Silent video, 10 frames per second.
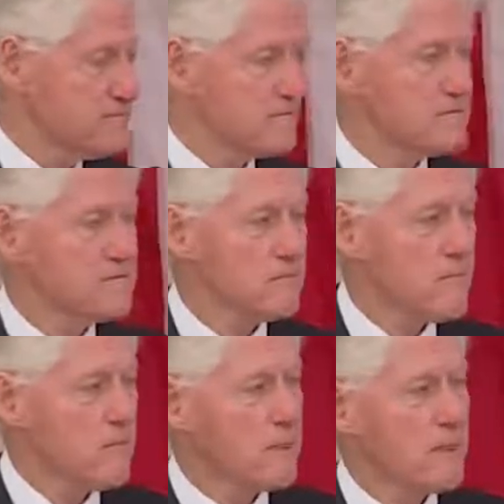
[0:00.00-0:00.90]

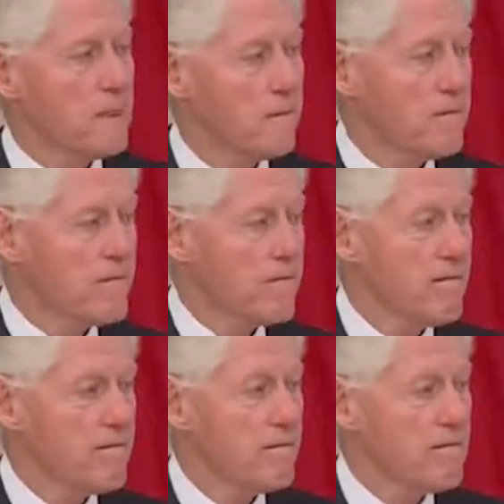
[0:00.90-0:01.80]

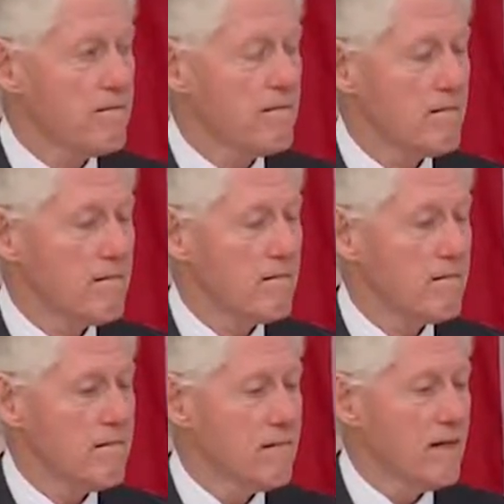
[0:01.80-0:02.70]

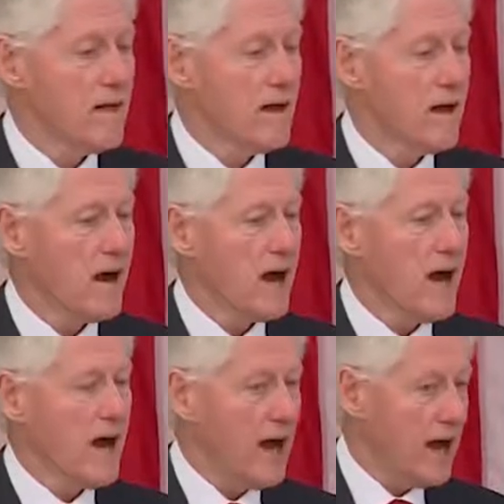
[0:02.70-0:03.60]

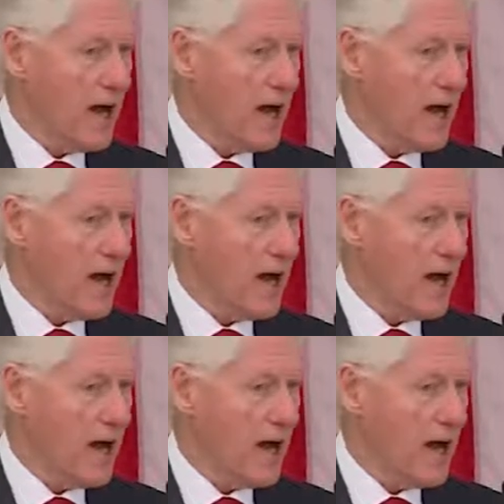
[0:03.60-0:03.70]
Nobody speaks.